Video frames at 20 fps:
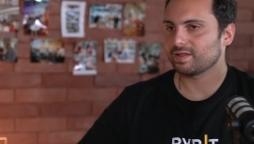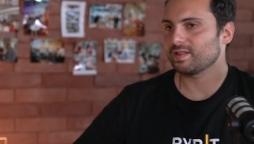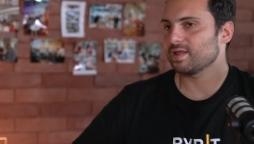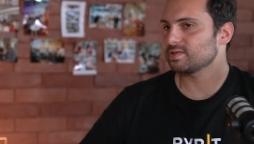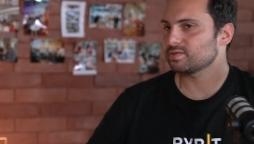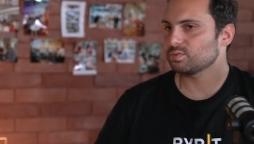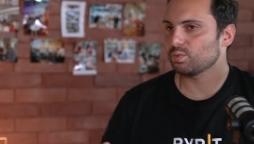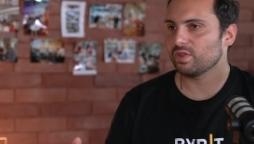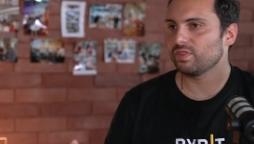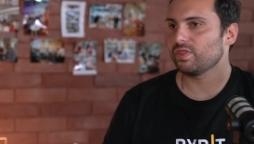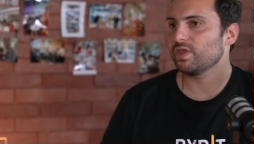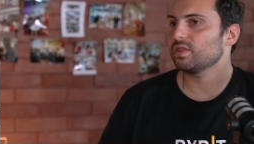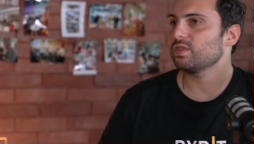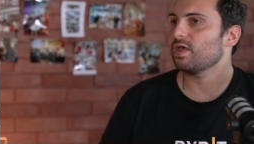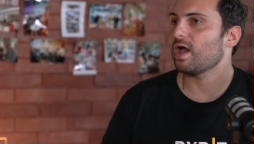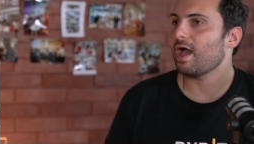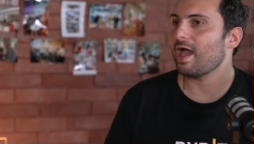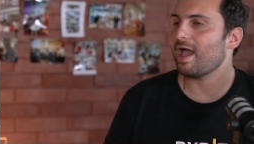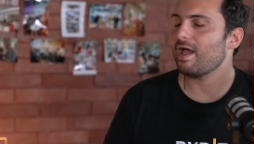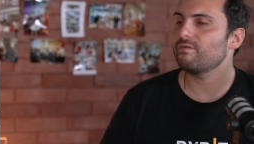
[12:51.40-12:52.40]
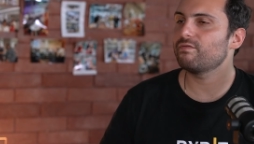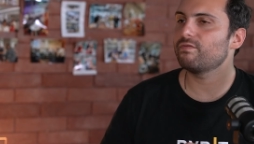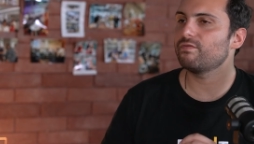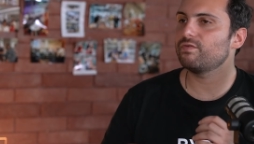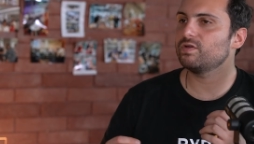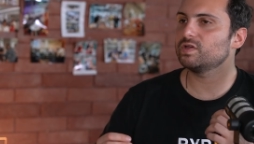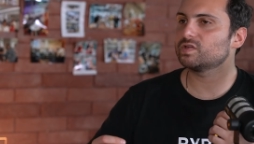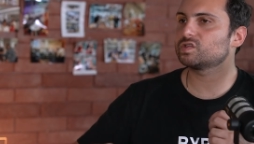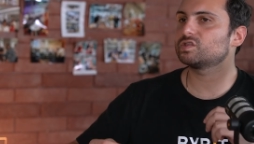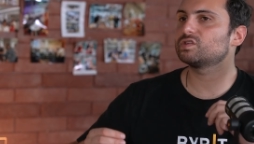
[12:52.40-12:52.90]
That's one thing that
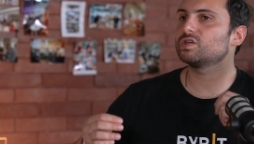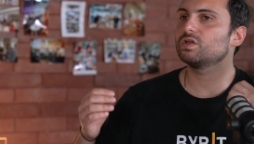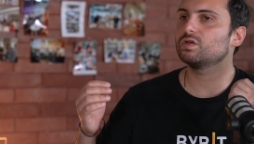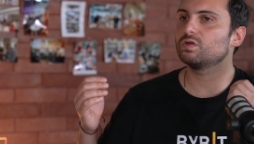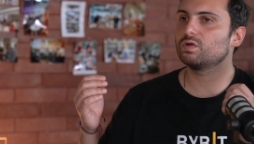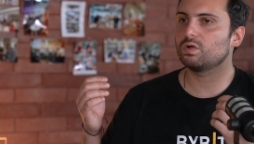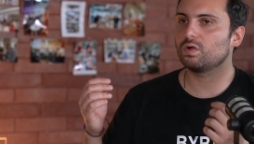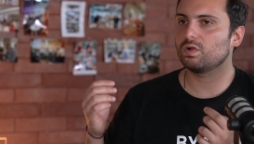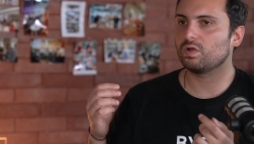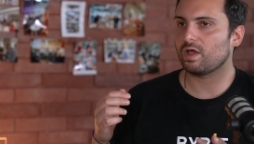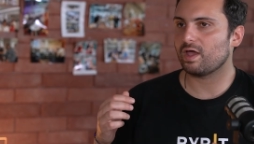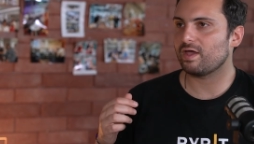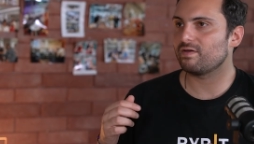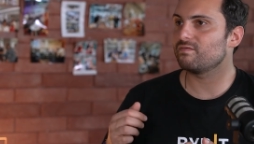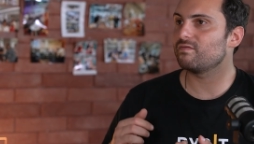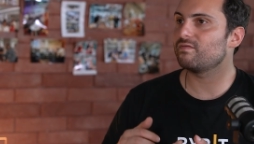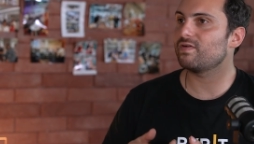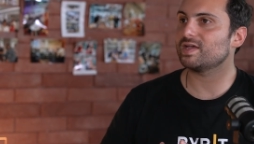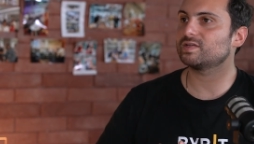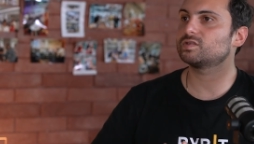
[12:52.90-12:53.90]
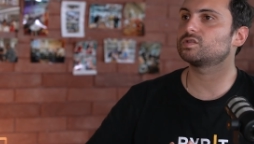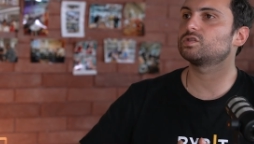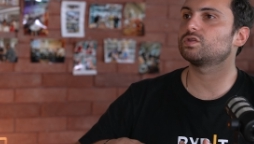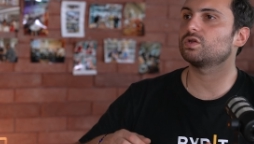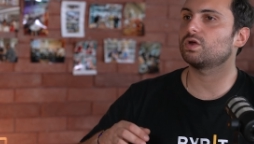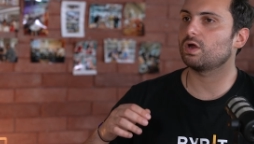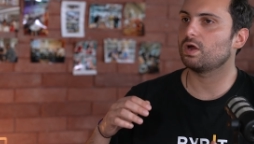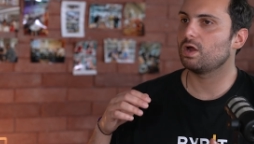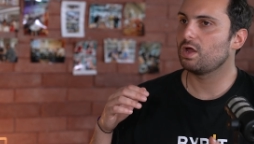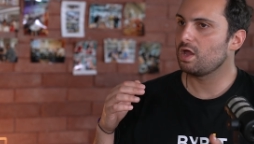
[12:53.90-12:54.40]
every single
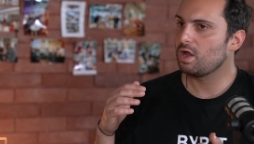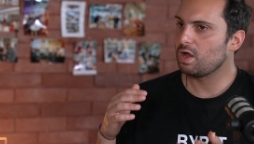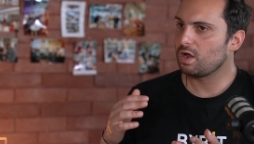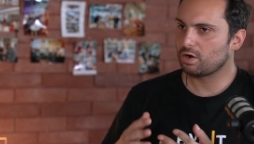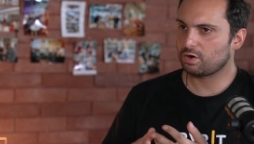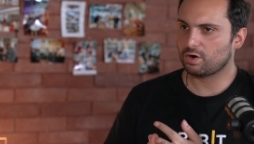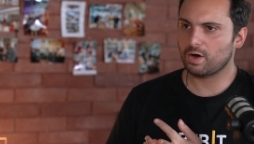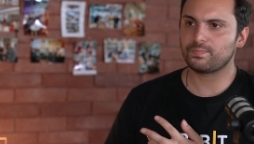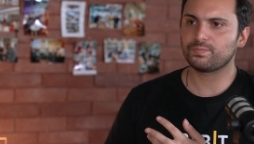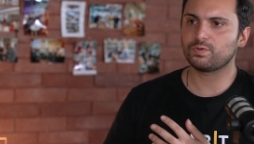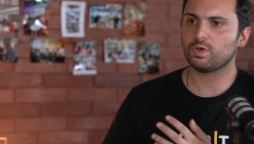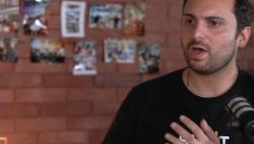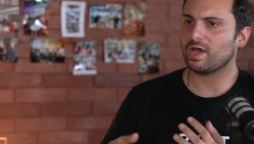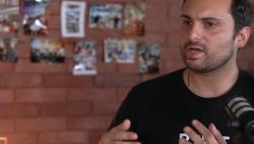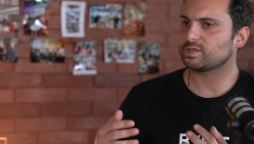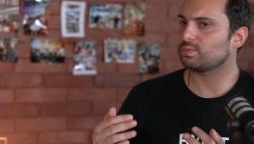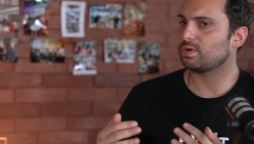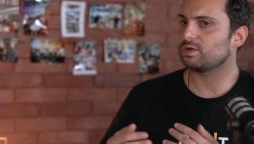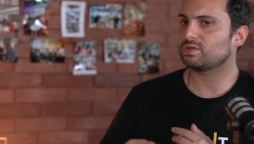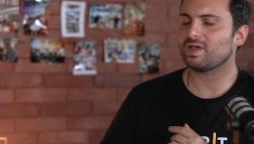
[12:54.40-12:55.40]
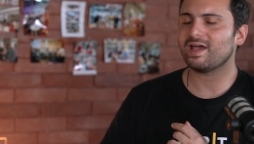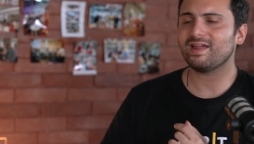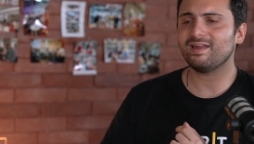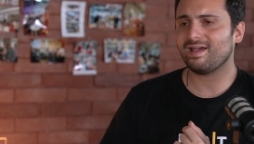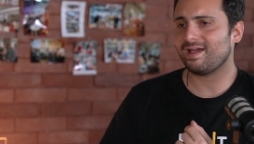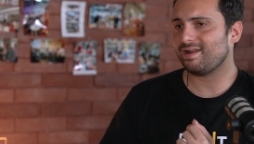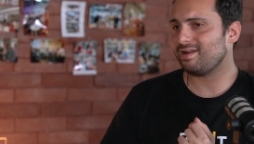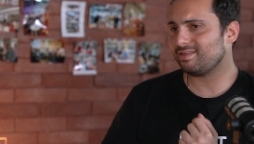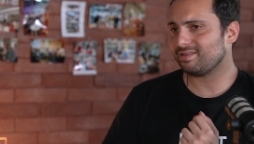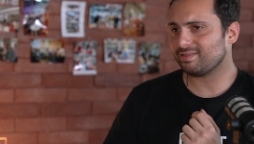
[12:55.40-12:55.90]
investor, crypto expert,
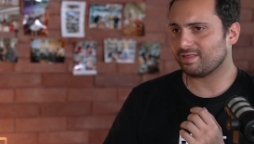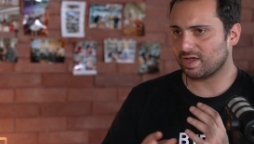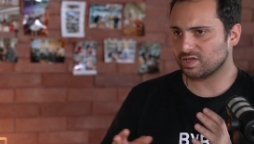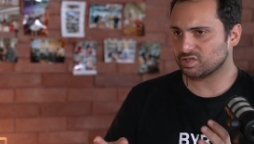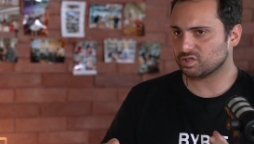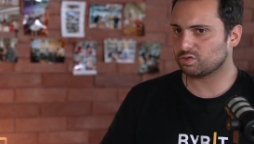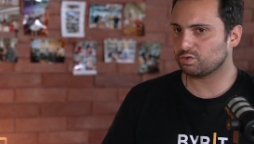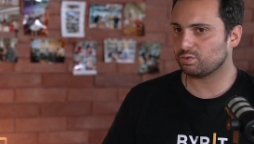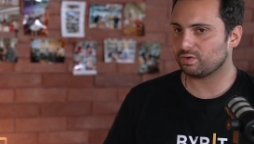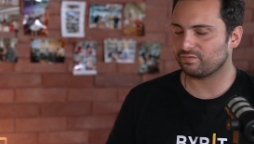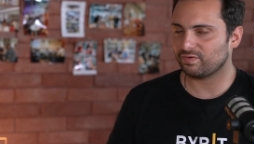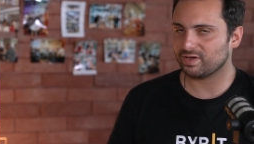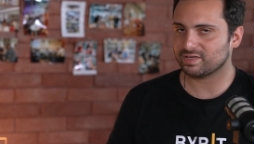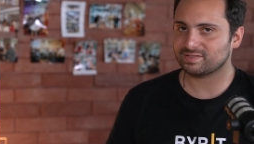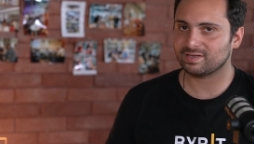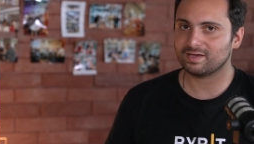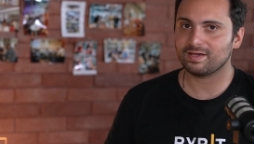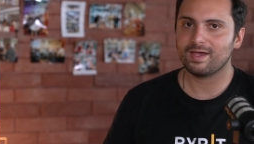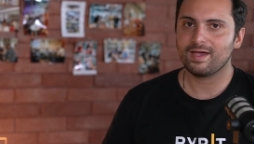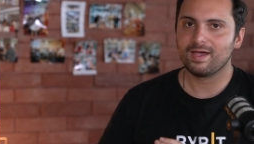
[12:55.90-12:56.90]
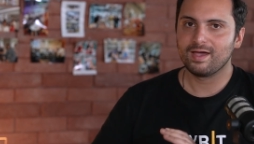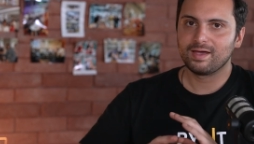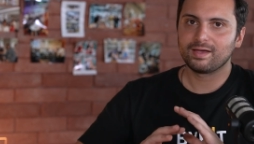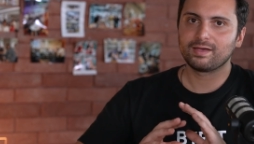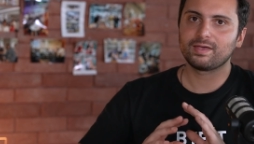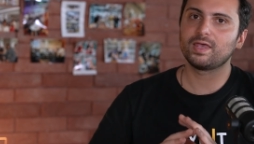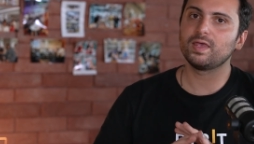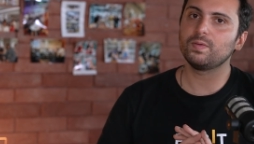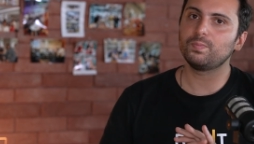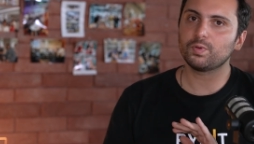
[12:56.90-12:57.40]
anything that has to do with investing,
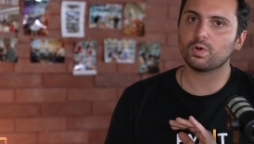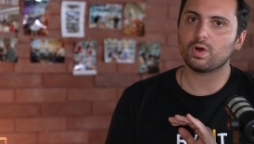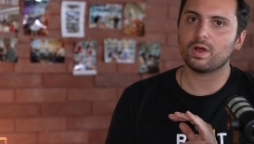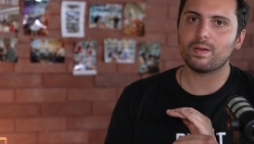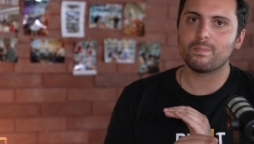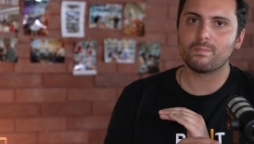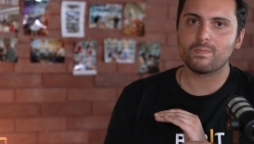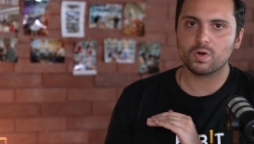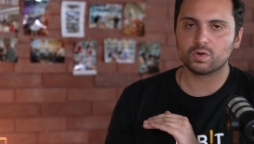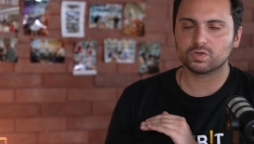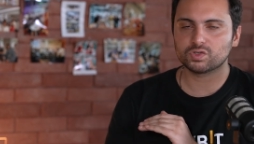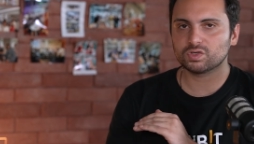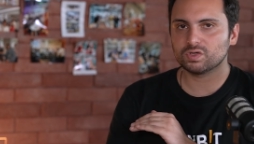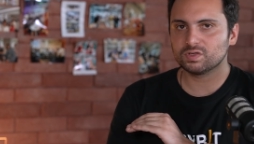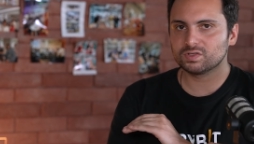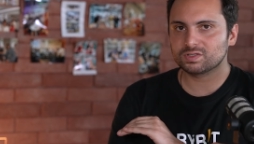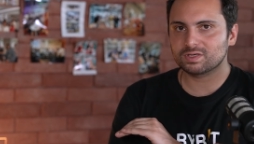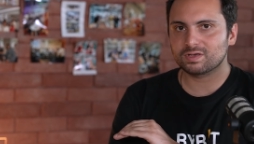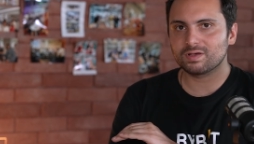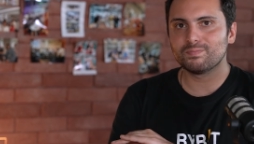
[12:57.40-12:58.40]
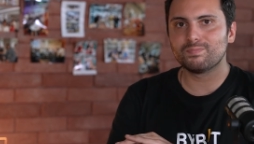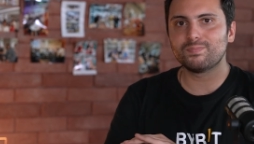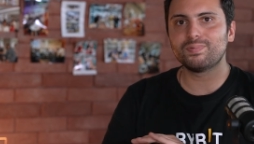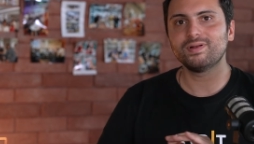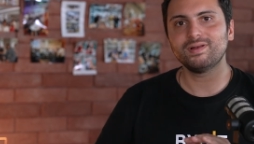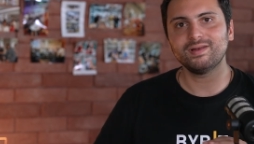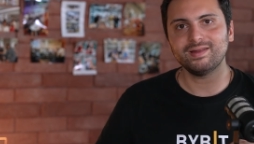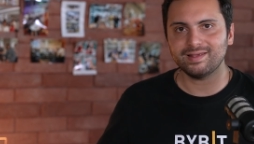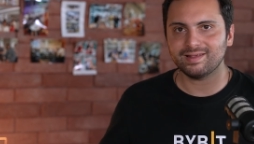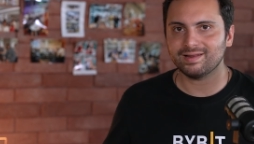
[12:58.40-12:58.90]
keep your emotions
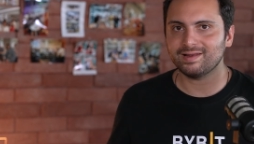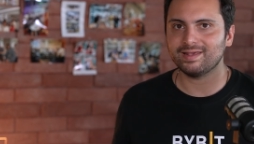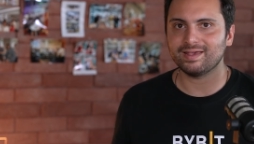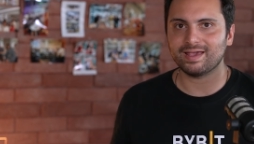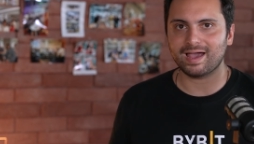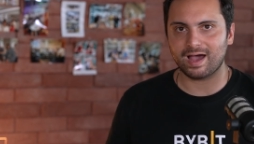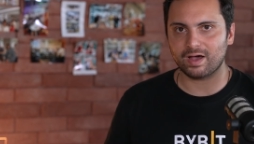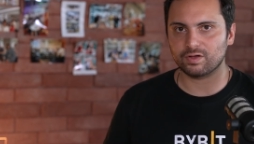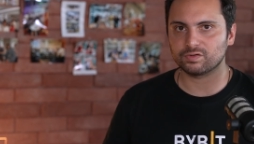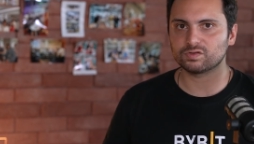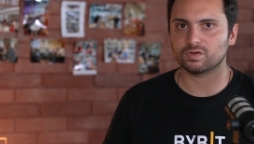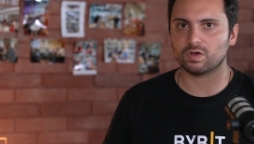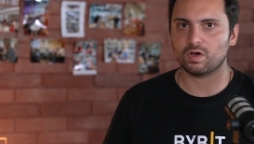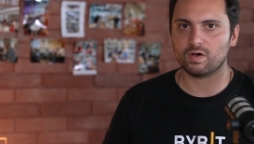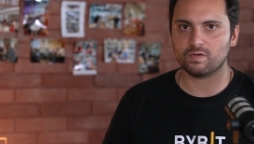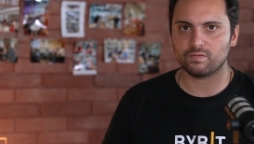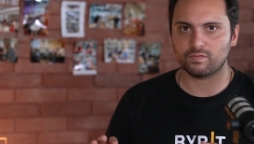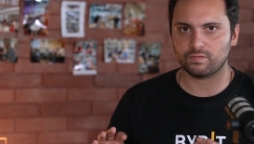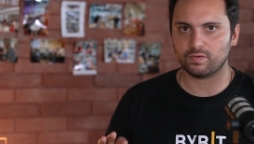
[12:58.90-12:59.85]
completely out of